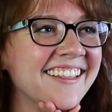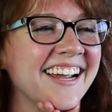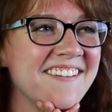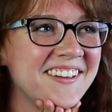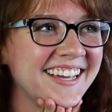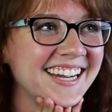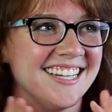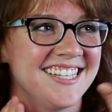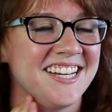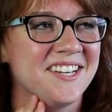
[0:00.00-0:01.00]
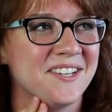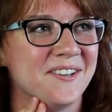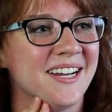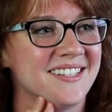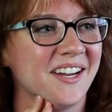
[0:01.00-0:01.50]
Like I feel like I see
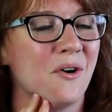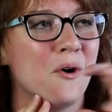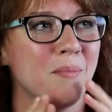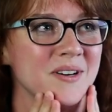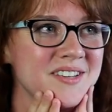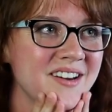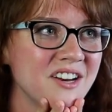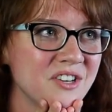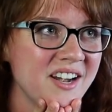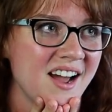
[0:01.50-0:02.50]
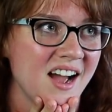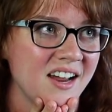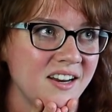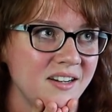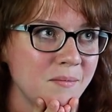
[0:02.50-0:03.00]
you as like a whole person, not trying to
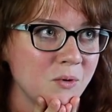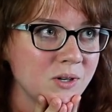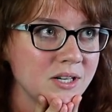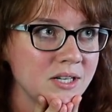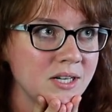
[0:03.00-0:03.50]
hide anymore.